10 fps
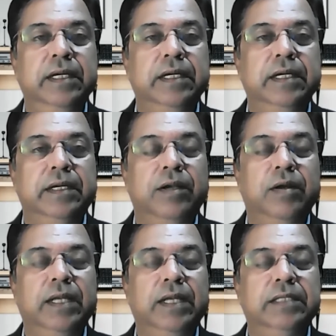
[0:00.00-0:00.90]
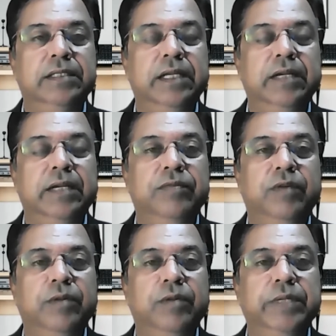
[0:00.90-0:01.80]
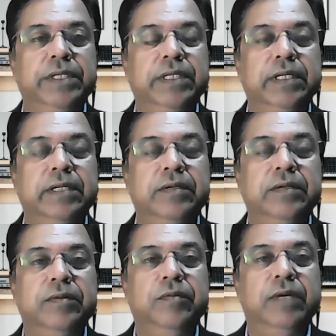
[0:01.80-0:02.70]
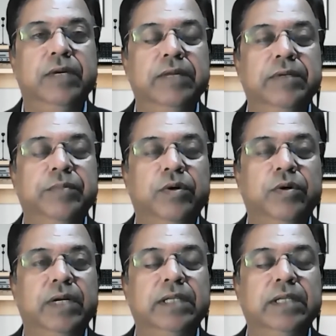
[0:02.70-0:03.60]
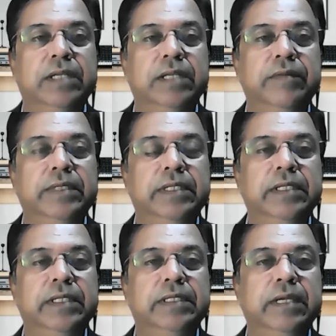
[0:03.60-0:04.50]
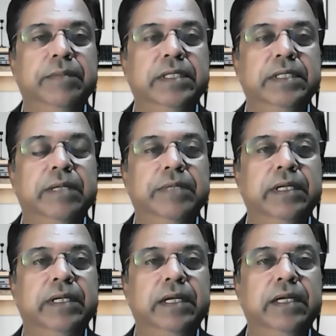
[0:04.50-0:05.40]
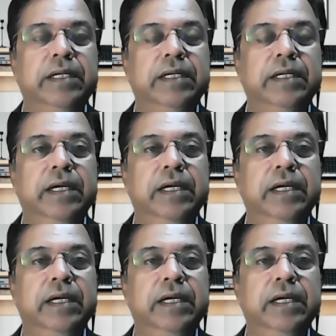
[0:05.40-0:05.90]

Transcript: knowledge, the information, whatever products, services, MSME related,